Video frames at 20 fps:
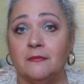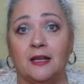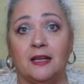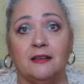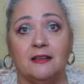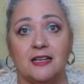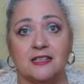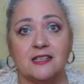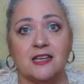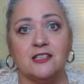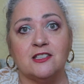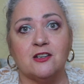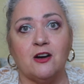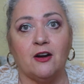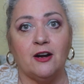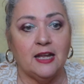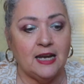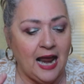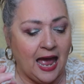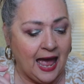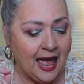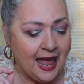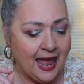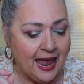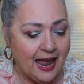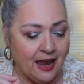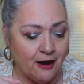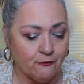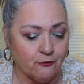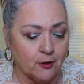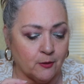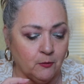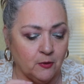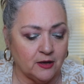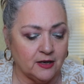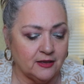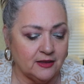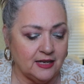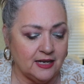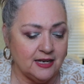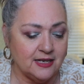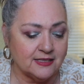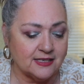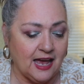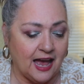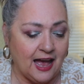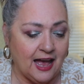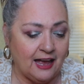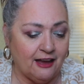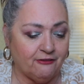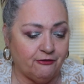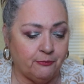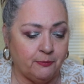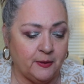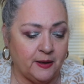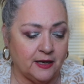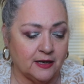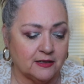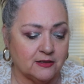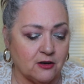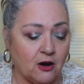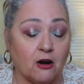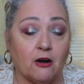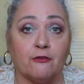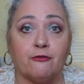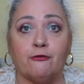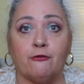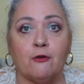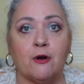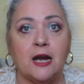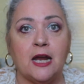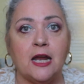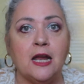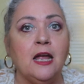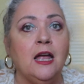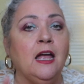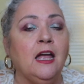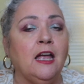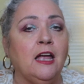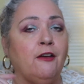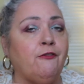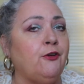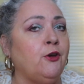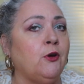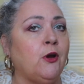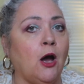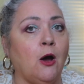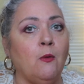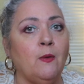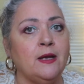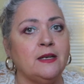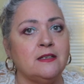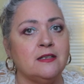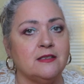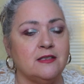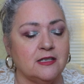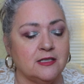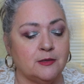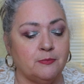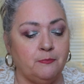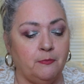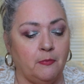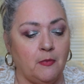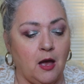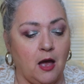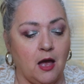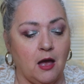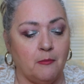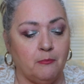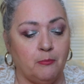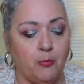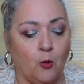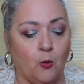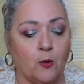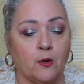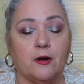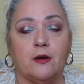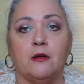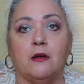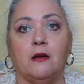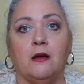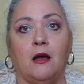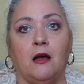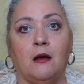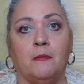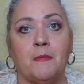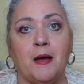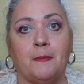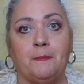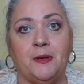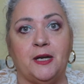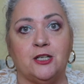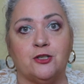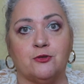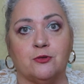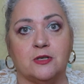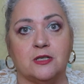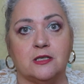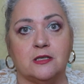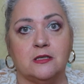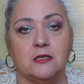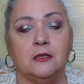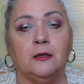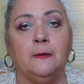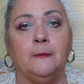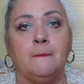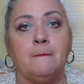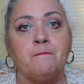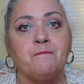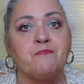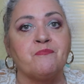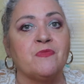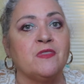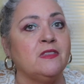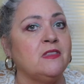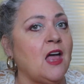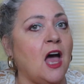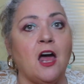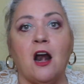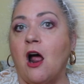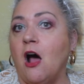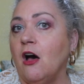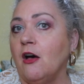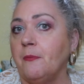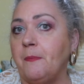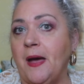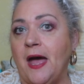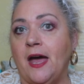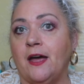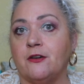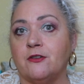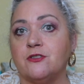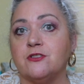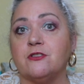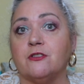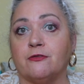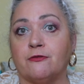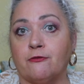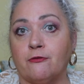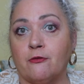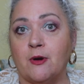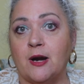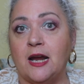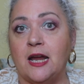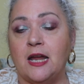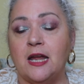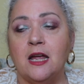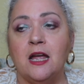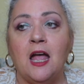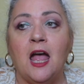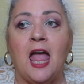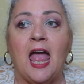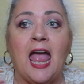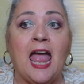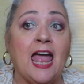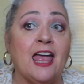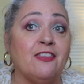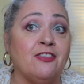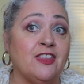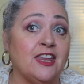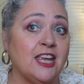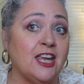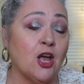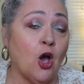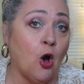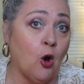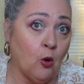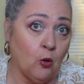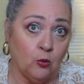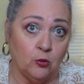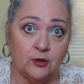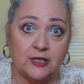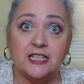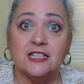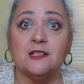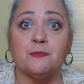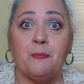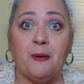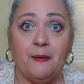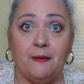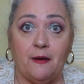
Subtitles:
let's get started. Every one of these I have picked are free. If you go into this board on my Pinterest, not all patterns are free, and the oldest